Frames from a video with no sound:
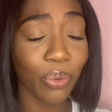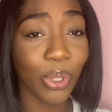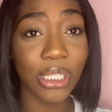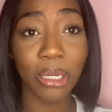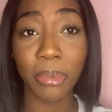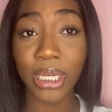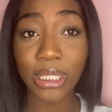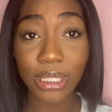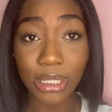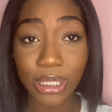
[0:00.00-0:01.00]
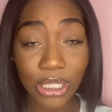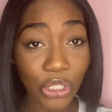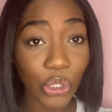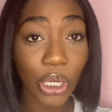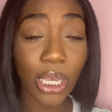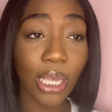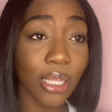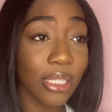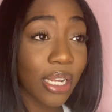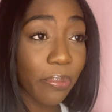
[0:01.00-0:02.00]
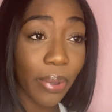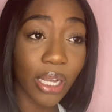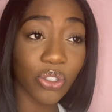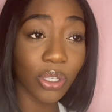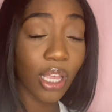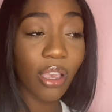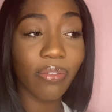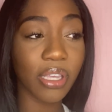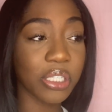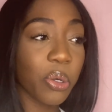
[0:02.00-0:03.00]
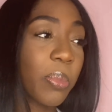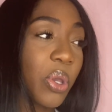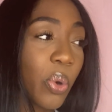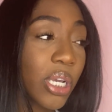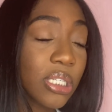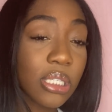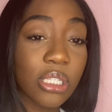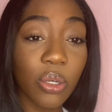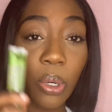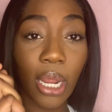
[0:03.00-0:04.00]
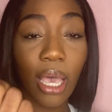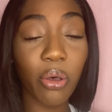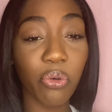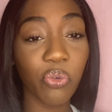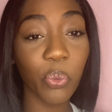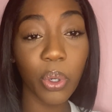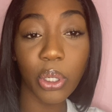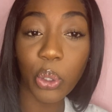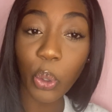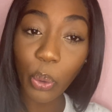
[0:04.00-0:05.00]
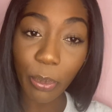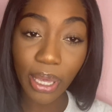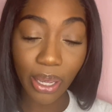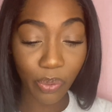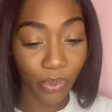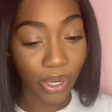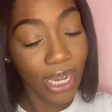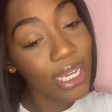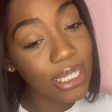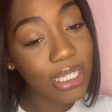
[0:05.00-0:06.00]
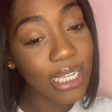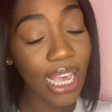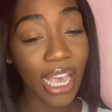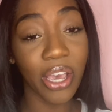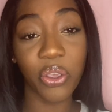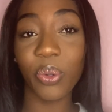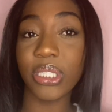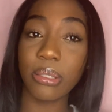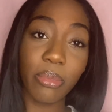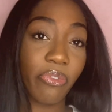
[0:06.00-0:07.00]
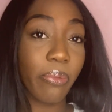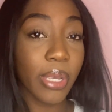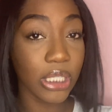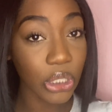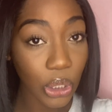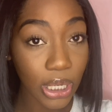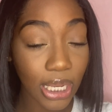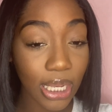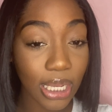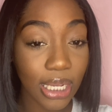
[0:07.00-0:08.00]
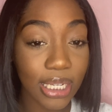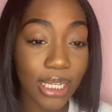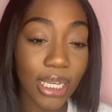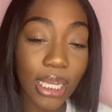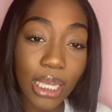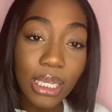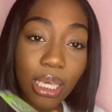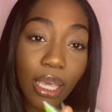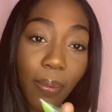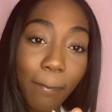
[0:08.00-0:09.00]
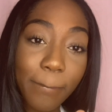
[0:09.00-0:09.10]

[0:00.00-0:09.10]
was it a big decision, did it impact your life, like so many questions. So now if you want to know about it and you want some information on it, keep